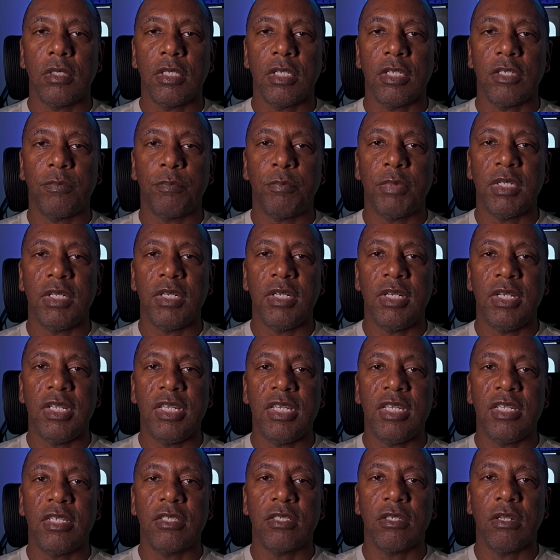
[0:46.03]
there's been
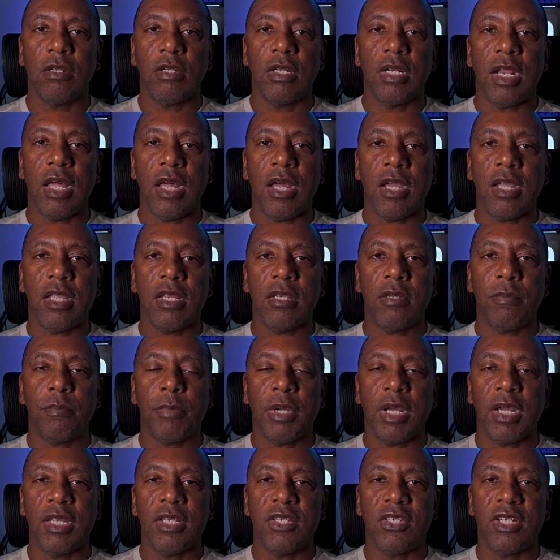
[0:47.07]
leaks online
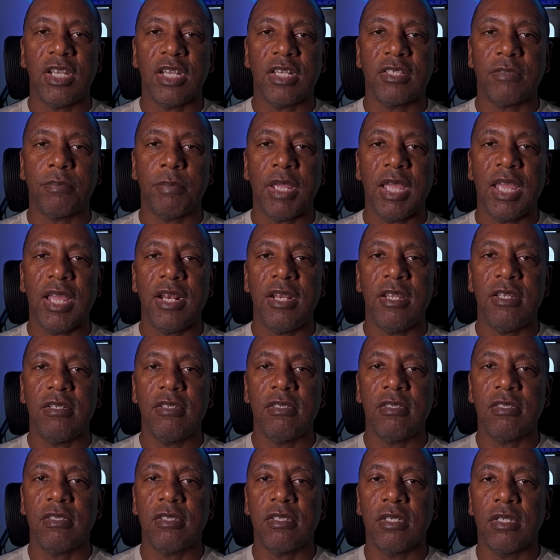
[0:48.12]
by Jasper
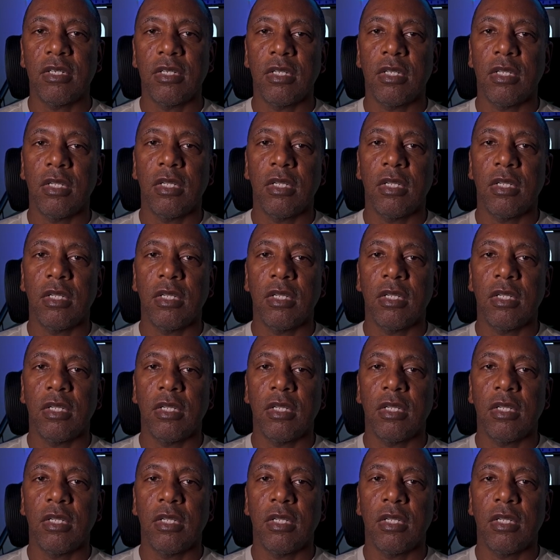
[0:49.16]
Ellens.